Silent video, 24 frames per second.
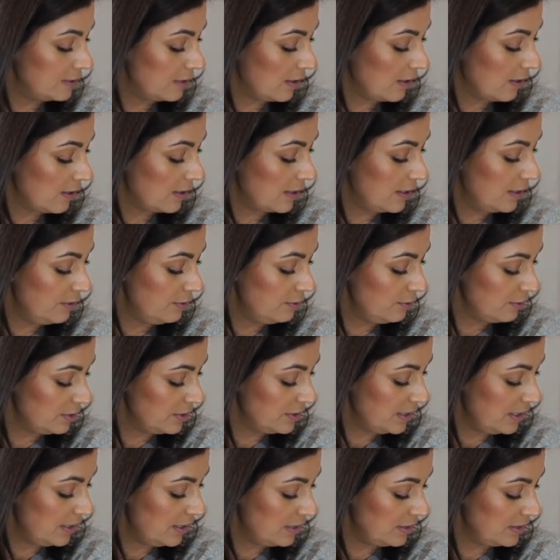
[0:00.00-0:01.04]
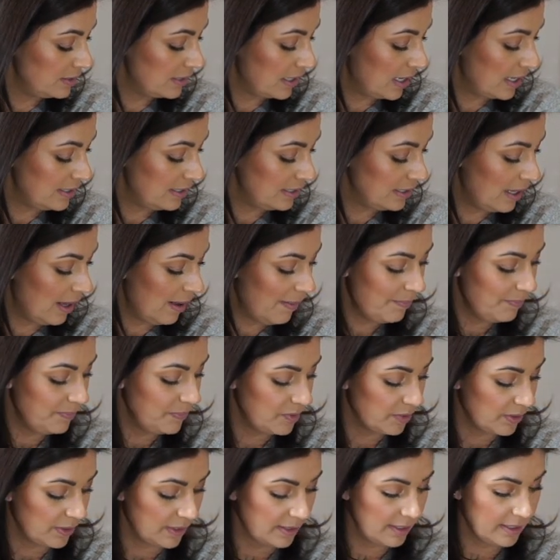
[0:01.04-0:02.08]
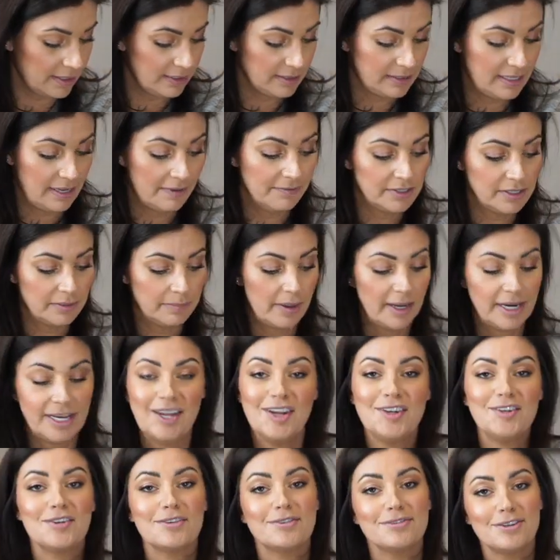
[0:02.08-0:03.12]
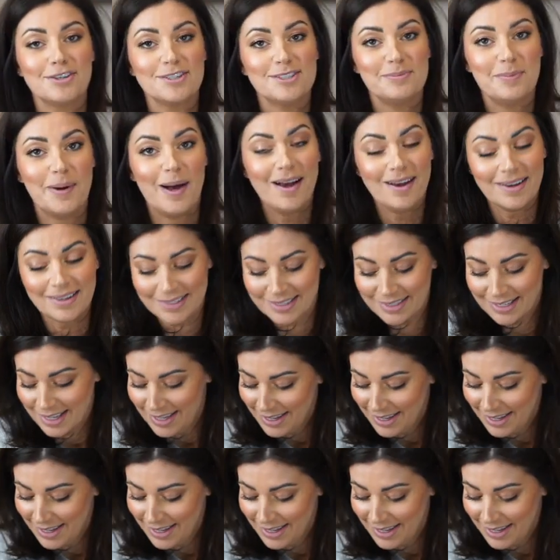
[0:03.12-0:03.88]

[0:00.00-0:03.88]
are interested in signing up, you can save some money on your first box.